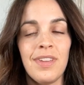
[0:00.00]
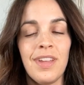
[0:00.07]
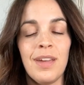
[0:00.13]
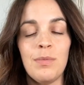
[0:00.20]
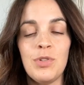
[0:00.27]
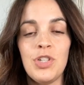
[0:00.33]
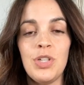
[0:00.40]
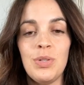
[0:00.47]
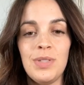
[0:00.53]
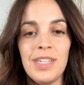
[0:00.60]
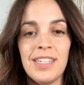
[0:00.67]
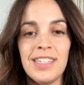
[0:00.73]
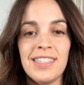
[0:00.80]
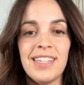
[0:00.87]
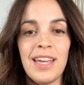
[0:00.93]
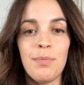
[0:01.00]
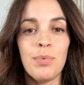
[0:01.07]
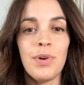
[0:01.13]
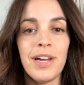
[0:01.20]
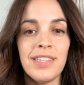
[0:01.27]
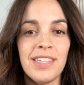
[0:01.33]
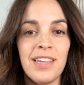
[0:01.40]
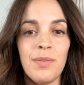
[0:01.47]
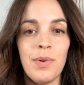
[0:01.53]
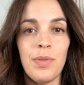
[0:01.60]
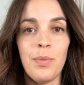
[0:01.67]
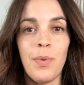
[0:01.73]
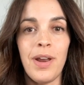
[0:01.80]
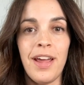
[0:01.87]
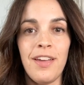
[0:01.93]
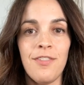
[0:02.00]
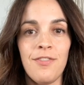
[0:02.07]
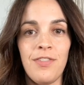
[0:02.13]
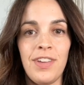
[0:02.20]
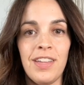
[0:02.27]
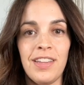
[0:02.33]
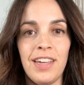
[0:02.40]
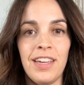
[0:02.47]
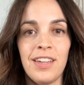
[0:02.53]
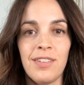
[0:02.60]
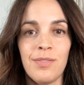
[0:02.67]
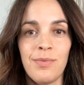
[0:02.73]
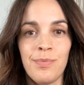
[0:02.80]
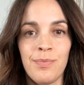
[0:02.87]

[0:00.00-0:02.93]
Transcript: I'm choosing to stay present with what I am feeling.